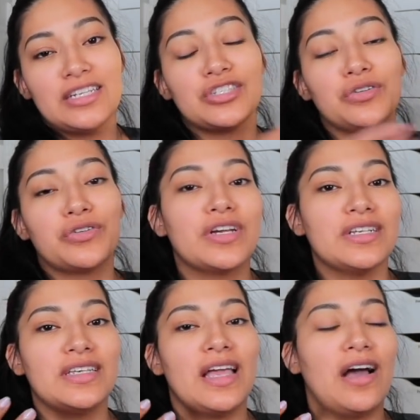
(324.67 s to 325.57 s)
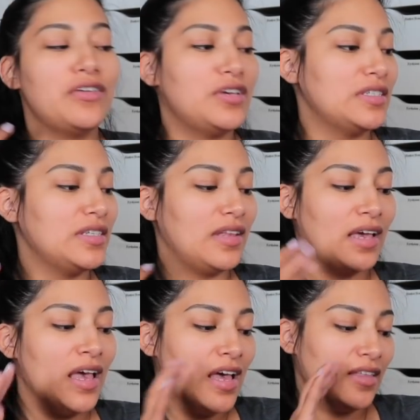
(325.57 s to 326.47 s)
It's so crazy how you can see
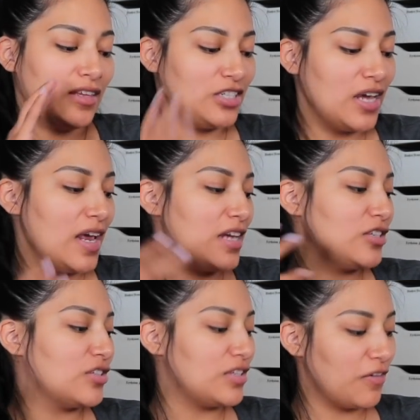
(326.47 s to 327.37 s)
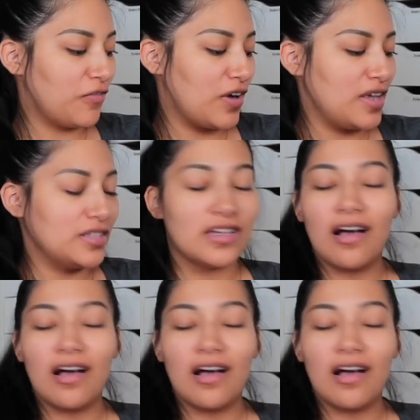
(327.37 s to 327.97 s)
like the change, the difference,